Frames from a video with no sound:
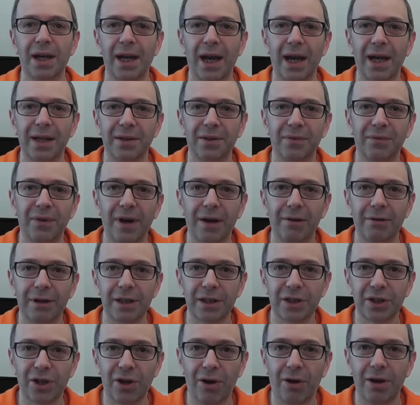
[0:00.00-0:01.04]
and the
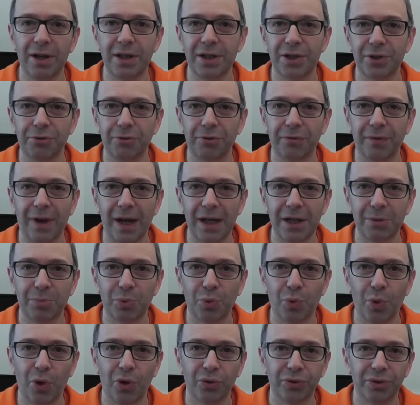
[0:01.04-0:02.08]
various guides that are
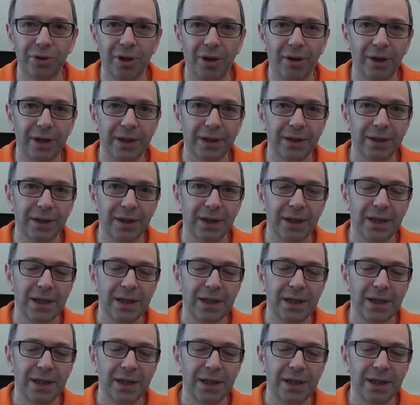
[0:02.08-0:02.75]
available online.